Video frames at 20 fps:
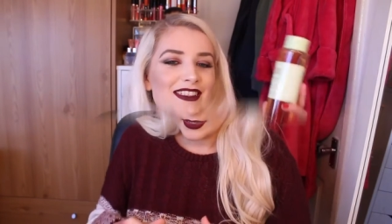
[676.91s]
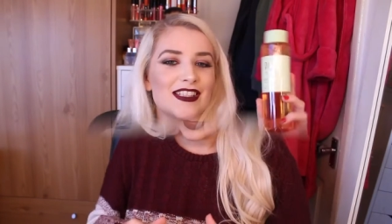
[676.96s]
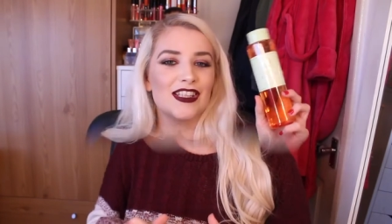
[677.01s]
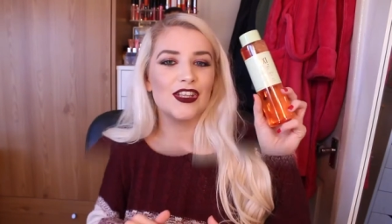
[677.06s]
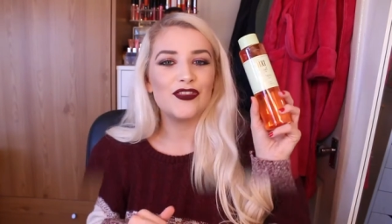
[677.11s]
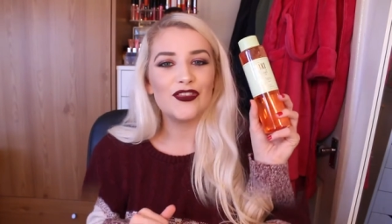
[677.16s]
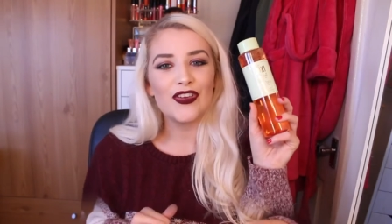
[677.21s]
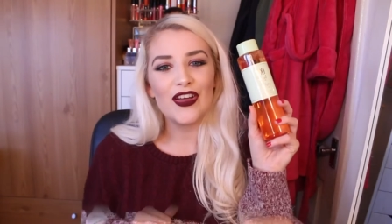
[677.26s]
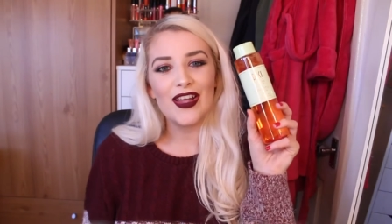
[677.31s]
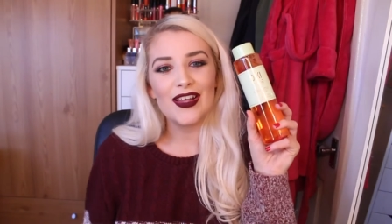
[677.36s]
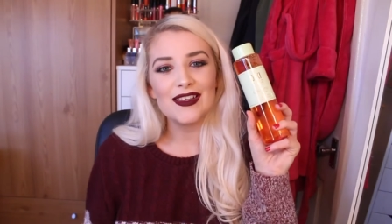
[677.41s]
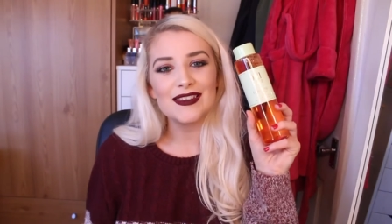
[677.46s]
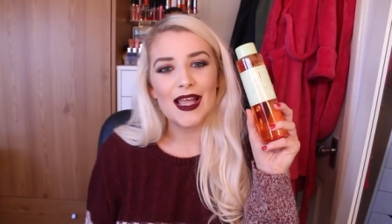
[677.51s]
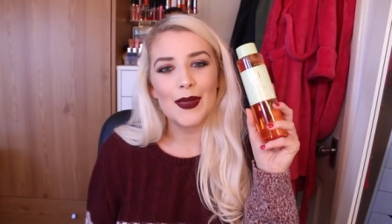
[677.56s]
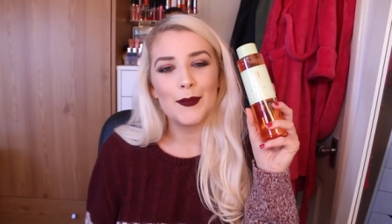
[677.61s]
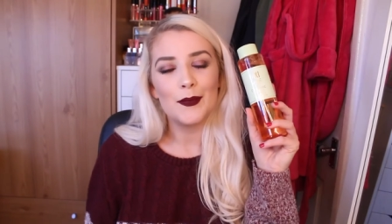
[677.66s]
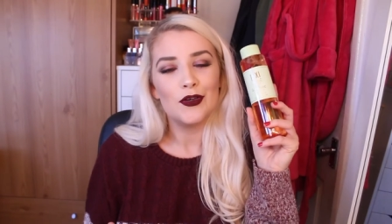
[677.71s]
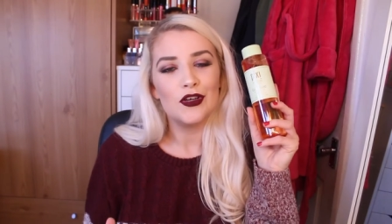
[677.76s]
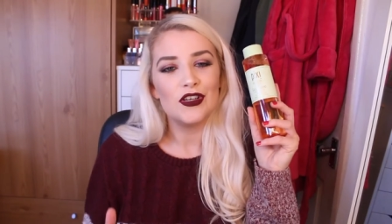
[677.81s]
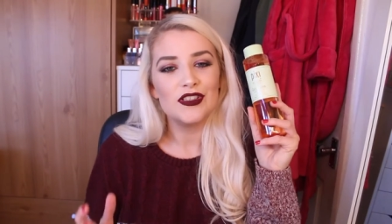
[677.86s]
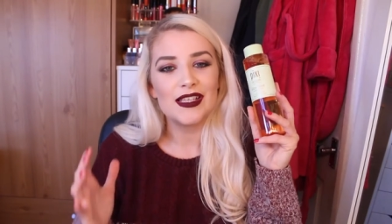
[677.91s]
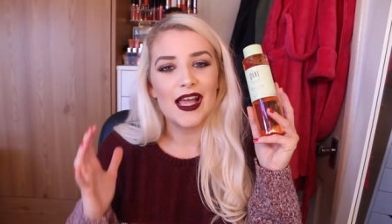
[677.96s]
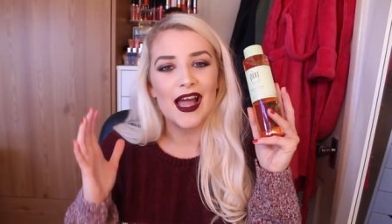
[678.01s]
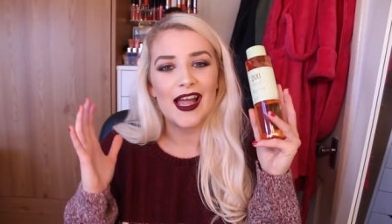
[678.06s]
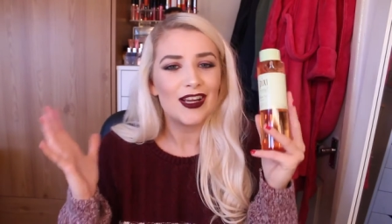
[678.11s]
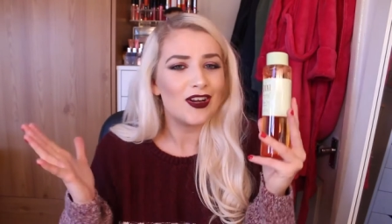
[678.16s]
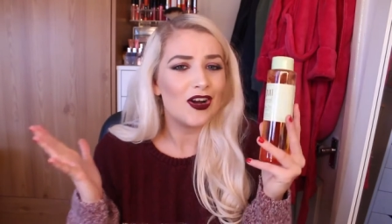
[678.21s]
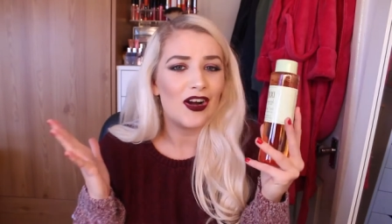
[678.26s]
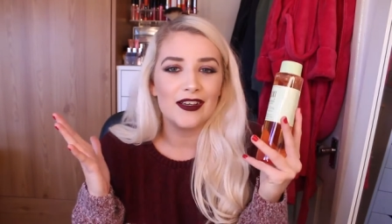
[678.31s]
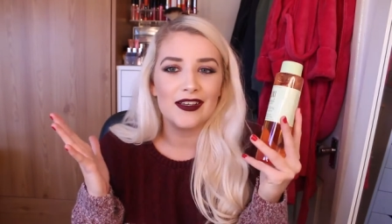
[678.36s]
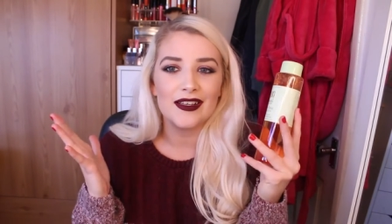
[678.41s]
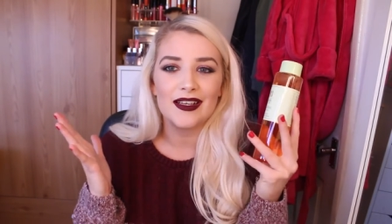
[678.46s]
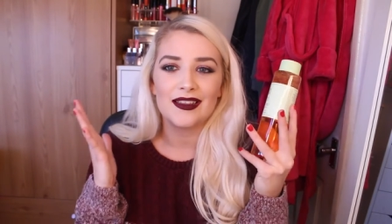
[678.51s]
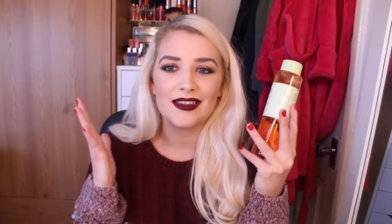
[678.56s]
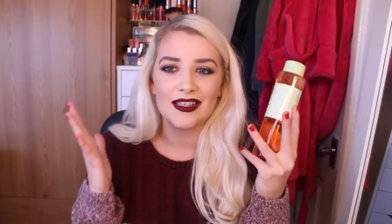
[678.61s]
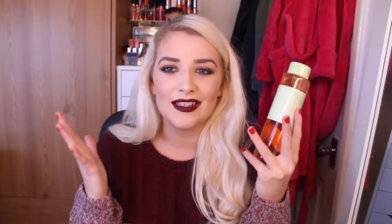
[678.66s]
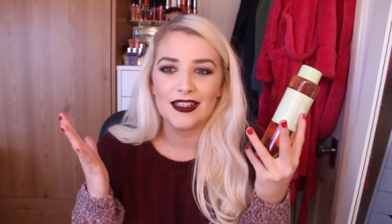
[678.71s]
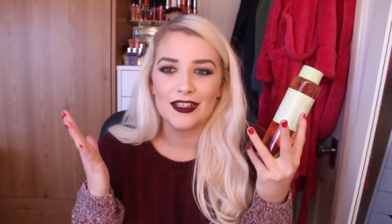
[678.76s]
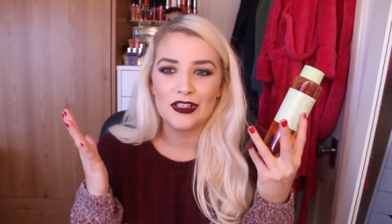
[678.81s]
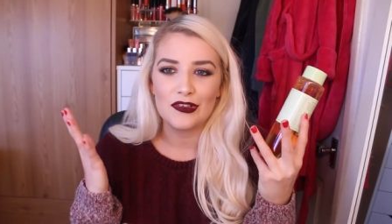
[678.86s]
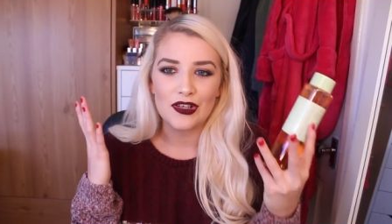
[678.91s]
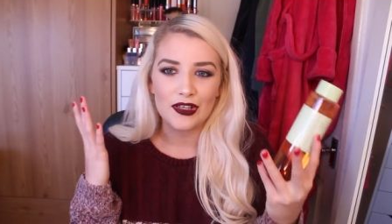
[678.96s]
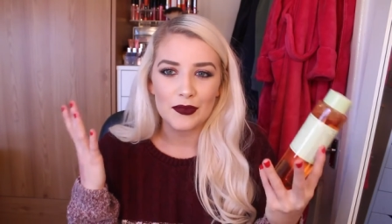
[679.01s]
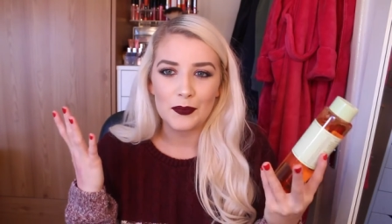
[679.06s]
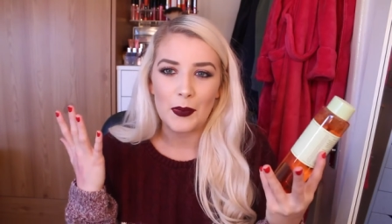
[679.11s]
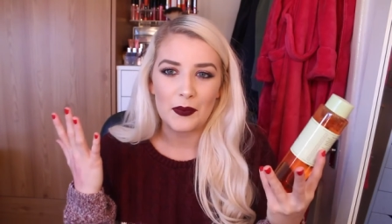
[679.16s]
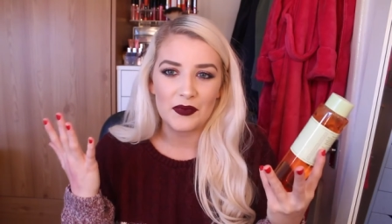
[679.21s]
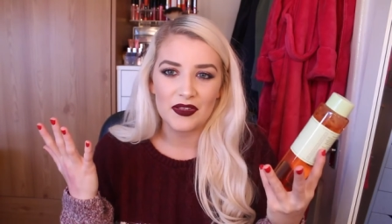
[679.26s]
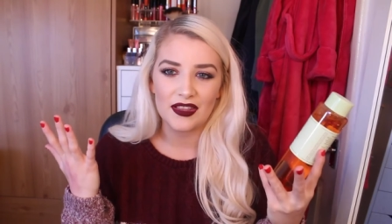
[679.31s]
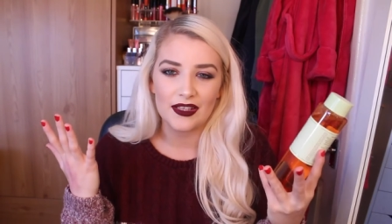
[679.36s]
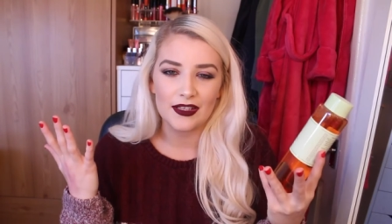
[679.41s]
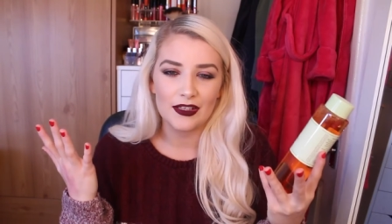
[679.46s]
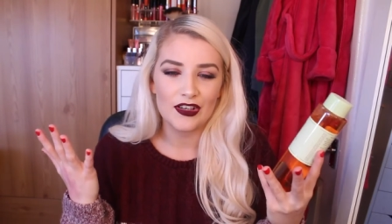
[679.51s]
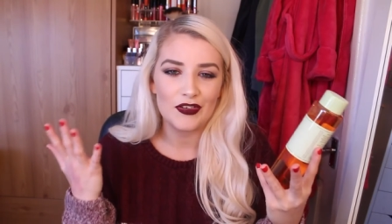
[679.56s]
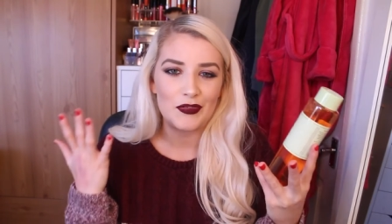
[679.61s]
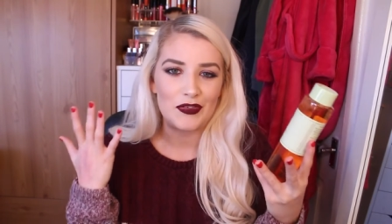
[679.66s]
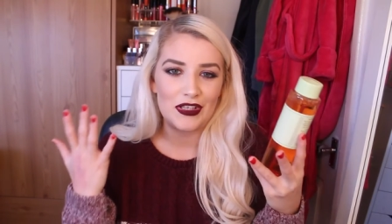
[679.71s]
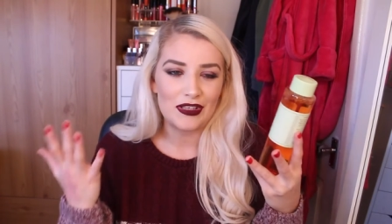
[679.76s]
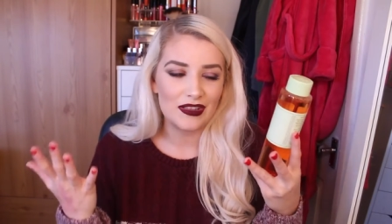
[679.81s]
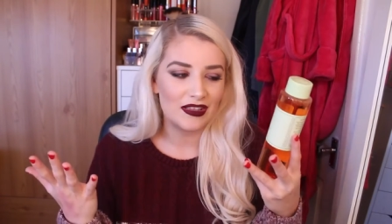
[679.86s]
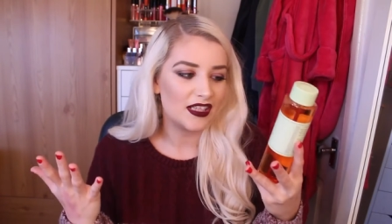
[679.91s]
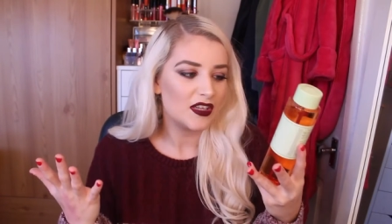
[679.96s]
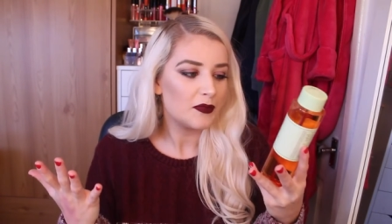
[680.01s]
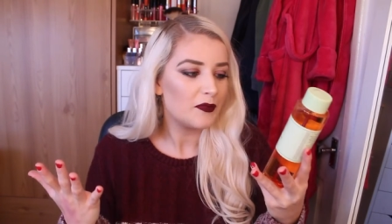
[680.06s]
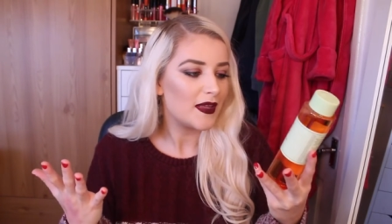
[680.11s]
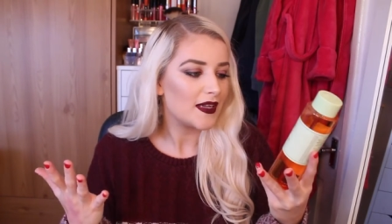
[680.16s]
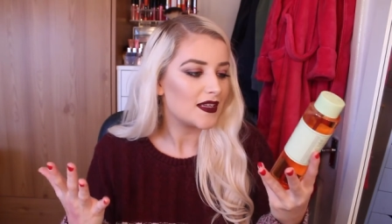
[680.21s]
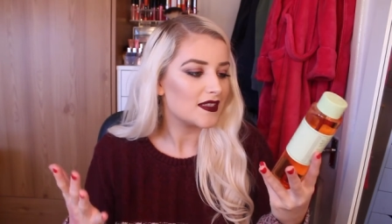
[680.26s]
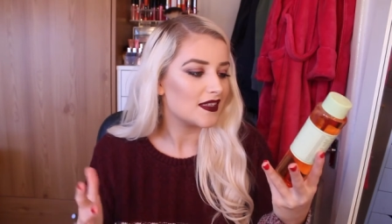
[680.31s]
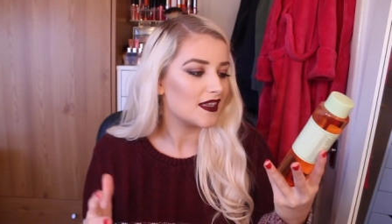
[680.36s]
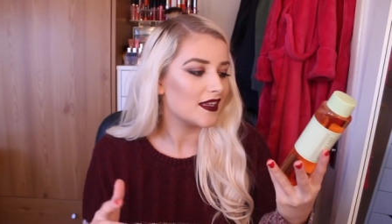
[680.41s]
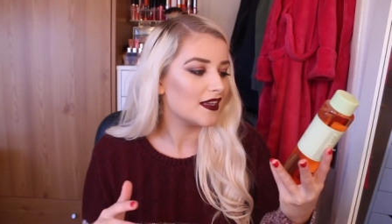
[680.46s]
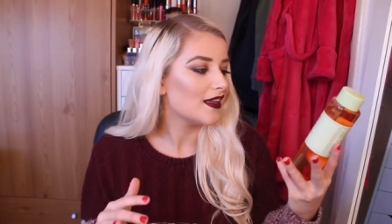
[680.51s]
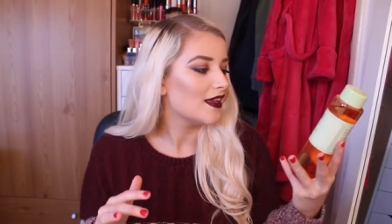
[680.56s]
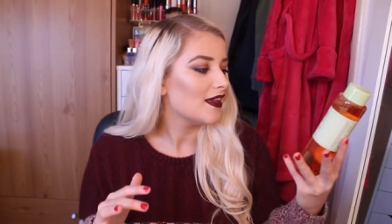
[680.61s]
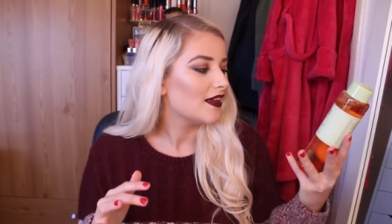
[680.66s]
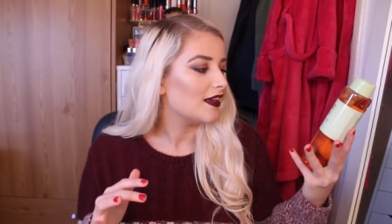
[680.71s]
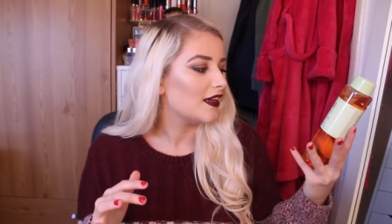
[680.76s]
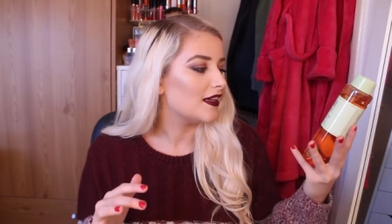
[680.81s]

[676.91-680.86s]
So the first and most iconic thing that you could probably think of when you think of Pixi